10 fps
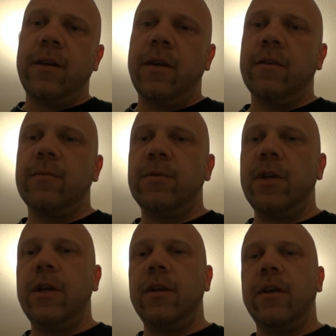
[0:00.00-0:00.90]
kill some
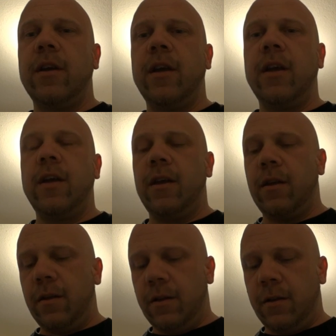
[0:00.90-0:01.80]
shit, and
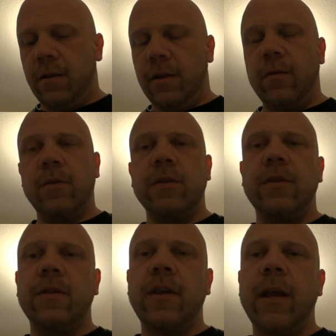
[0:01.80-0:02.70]
then when
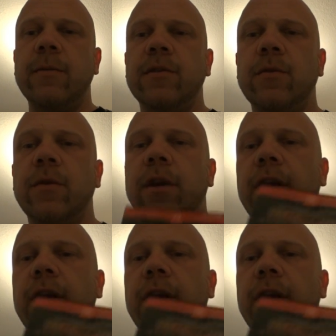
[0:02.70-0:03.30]
Tammie's doing